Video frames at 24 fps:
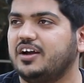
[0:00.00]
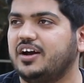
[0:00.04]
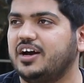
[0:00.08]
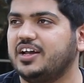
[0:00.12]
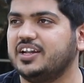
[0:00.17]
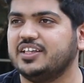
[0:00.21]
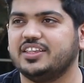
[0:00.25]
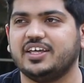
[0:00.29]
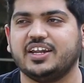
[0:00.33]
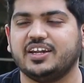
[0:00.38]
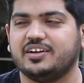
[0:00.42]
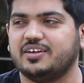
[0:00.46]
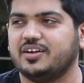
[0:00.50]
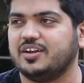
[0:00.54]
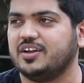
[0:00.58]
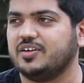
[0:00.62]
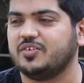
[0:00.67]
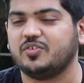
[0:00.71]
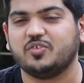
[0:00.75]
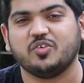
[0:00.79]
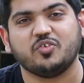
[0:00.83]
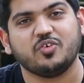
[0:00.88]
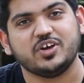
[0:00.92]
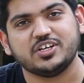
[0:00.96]
Another
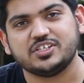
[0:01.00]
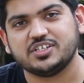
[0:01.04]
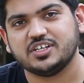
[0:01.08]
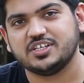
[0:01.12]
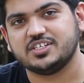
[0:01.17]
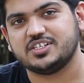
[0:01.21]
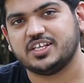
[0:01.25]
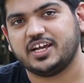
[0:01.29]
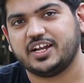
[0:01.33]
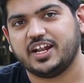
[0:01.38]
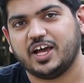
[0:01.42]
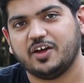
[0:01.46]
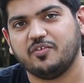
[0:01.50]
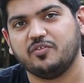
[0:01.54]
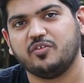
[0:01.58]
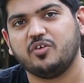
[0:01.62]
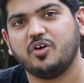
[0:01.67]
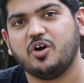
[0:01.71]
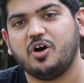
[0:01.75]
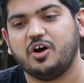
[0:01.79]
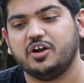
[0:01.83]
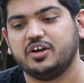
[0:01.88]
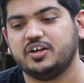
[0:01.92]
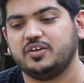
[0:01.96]
question that I've
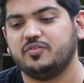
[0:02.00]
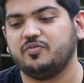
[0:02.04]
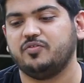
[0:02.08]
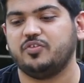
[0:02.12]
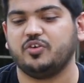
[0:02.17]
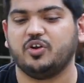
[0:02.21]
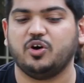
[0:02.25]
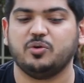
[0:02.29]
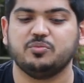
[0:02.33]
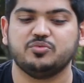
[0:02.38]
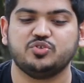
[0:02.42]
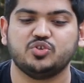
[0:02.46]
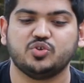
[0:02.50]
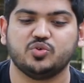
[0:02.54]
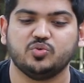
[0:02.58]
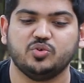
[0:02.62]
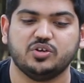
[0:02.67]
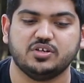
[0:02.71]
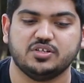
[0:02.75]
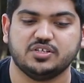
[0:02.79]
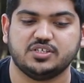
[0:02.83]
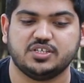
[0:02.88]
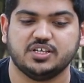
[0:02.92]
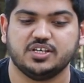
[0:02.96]
got from
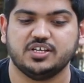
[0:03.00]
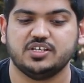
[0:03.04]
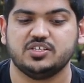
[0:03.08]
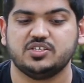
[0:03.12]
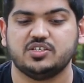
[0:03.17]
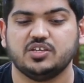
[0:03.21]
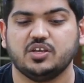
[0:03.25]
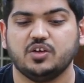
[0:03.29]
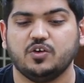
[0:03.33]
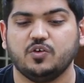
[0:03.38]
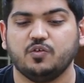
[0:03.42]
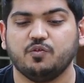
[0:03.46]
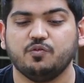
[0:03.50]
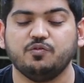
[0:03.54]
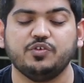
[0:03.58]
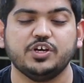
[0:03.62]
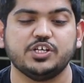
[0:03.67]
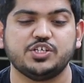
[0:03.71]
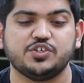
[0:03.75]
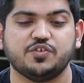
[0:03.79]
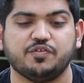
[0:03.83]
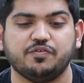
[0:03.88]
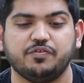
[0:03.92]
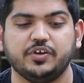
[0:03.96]
students is,
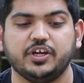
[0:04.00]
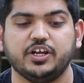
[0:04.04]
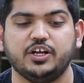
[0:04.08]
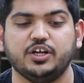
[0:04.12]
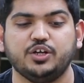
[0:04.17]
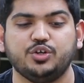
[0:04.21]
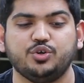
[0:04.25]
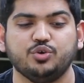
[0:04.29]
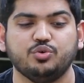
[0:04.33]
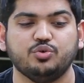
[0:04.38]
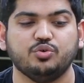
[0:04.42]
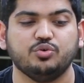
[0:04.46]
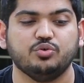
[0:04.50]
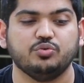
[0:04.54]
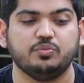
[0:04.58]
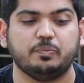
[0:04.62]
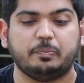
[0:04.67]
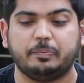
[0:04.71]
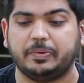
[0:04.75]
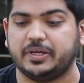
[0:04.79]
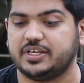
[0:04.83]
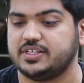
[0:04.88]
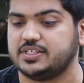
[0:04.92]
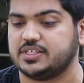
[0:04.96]
which field to
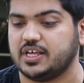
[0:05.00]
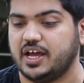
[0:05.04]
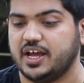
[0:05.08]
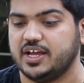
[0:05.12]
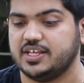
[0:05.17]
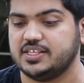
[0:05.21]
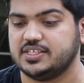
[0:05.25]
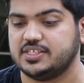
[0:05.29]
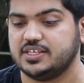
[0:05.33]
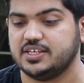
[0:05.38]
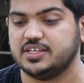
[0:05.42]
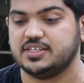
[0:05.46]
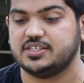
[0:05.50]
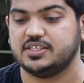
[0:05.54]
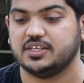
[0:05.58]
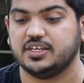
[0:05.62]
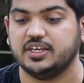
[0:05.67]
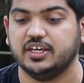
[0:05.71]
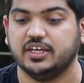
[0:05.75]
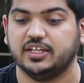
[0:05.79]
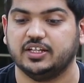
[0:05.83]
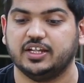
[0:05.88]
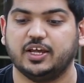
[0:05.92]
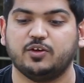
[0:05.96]
pick sciences
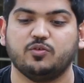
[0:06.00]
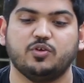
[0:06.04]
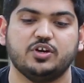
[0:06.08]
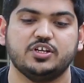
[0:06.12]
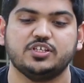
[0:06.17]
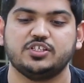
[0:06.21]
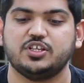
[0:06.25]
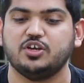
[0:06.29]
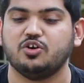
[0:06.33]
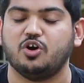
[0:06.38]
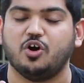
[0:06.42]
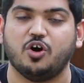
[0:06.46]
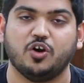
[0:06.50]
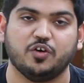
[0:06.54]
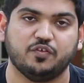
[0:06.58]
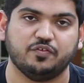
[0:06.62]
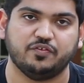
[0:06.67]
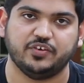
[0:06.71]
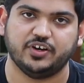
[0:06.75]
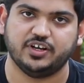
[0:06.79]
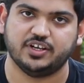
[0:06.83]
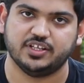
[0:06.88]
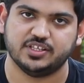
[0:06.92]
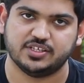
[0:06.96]
in? Like, what is the hot
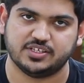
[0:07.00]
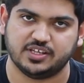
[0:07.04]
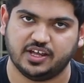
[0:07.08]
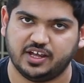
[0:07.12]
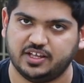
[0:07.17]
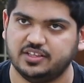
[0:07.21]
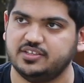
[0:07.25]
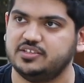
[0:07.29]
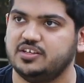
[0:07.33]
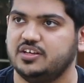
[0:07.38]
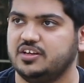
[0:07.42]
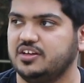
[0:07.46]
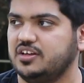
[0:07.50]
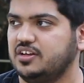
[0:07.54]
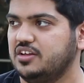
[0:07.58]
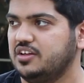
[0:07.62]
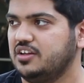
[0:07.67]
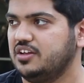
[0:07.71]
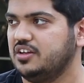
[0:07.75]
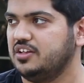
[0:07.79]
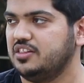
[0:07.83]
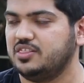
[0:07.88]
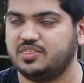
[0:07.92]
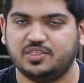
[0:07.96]
field in science?
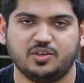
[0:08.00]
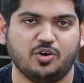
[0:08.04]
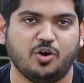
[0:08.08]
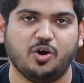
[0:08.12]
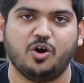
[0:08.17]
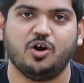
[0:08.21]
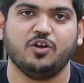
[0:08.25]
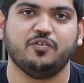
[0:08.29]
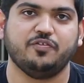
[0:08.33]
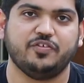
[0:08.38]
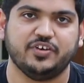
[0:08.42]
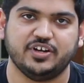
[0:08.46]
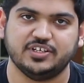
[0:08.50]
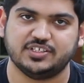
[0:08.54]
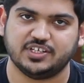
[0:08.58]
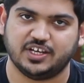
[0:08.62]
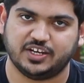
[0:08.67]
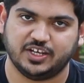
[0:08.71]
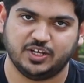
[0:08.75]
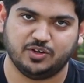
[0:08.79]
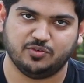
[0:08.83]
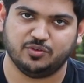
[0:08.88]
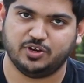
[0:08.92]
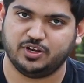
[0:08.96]
All fields
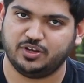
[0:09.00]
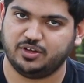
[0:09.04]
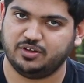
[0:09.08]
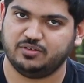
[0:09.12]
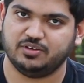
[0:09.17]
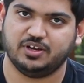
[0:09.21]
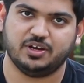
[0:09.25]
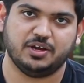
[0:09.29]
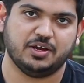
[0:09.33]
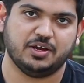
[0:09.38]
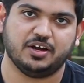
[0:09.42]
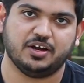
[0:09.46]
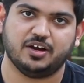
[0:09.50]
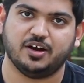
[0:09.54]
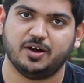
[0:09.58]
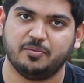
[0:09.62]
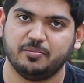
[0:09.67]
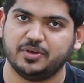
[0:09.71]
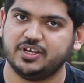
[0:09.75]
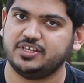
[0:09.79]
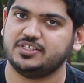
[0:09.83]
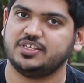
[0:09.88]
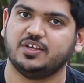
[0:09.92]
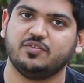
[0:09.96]
are equally
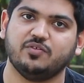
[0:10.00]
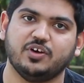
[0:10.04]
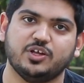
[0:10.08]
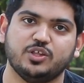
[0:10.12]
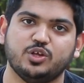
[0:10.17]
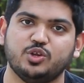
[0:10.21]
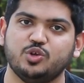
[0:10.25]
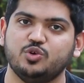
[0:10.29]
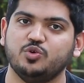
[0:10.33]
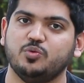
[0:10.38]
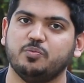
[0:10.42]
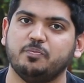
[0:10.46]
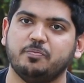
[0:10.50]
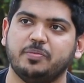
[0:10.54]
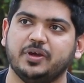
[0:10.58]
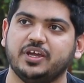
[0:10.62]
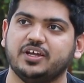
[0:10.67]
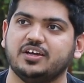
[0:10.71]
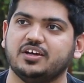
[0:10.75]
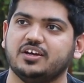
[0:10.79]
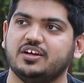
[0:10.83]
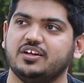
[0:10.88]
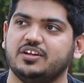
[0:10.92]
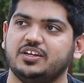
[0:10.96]
amazing, whether you
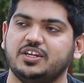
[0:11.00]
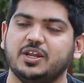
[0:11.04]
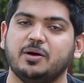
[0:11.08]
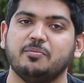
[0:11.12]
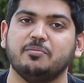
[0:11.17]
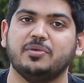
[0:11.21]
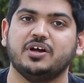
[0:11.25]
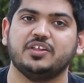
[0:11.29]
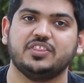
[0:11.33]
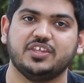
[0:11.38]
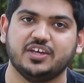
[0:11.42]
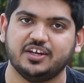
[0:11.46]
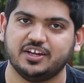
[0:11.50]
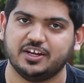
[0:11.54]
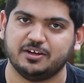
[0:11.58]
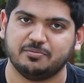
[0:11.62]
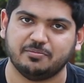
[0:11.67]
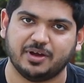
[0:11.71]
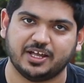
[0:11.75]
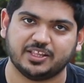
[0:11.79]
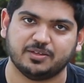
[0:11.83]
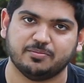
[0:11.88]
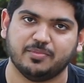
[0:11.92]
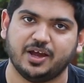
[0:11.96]
pick number theory in
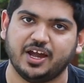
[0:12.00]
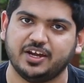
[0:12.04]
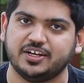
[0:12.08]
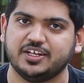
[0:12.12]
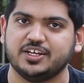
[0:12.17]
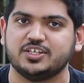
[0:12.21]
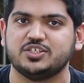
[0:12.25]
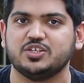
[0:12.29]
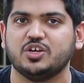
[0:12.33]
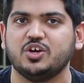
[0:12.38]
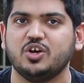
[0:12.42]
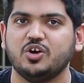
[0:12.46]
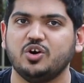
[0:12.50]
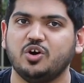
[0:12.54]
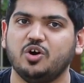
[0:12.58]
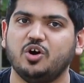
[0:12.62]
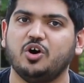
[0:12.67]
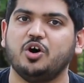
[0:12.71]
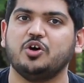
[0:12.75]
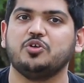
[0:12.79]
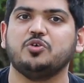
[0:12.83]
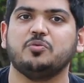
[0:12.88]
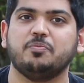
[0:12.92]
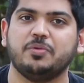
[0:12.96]
mathematics,
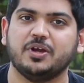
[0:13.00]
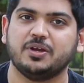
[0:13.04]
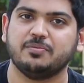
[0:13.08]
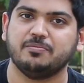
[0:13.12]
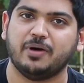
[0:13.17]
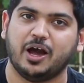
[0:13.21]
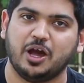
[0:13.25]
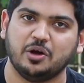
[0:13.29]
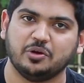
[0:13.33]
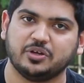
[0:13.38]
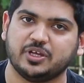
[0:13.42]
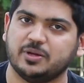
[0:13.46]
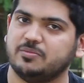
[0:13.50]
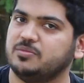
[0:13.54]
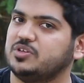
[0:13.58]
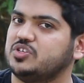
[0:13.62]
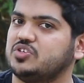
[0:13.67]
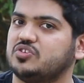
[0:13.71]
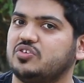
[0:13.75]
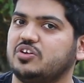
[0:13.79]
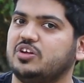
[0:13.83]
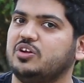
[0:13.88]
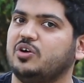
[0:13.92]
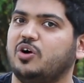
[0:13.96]
or you pick
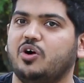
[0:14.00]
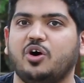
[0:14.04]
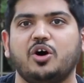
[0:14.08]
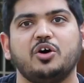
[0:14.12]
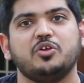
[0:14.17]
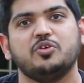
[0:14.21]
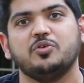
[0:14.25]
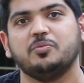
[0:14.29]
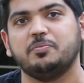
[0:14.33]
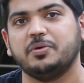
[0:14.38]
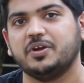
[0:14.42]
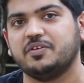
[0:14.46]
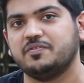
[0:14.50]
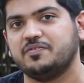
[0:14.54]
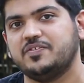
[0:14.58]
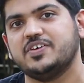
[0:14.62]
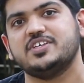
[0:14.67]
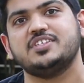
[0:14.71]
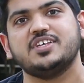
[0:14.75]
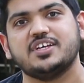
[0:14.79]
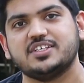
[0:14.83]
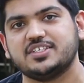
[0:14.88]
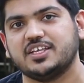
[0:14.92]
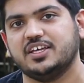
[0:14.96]
biochemistry, or you pick
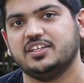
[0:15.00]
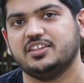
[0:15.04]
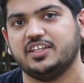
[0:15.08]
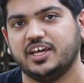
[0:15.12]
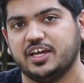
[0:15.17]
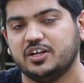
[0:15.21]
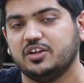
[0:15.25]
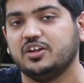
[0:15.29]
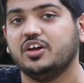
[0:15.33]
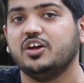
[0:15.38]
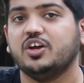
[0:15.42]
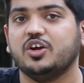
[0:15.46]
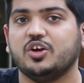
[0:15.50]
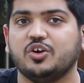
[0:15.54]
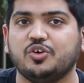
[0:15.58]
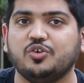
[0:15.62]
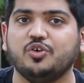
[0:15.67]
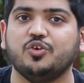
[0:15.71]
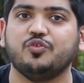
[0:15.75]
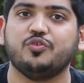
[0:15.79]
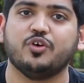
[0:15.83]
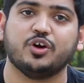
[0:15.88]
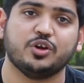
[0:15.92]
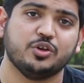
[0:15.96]
physics and then
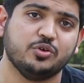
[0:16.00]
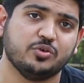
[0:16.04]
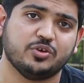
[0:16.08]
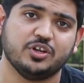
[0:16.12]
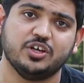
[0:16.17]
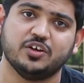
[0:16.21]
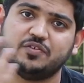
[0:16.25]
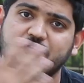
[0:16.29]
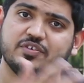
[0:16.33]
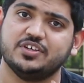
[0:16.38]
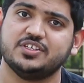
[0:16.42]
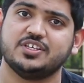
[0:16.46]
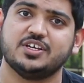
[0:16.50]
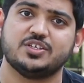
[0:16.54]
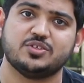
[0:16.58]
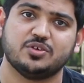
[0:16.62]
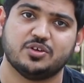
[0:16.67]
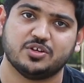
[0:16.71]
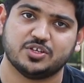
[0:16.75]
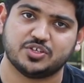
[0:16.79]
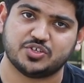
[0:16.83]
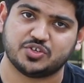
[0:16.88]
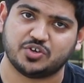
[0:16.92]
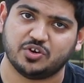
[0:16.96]
go for nuclear physics
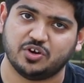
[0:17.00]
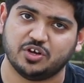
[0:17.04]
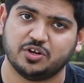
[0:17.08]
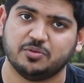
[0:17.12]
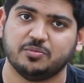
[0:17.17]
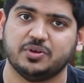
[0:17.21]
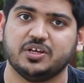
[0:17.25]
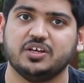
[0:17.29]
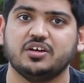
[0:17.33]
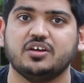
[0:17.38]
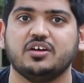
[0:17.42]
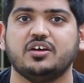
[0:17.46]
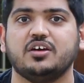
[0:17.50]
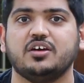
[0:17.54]
or astronomy.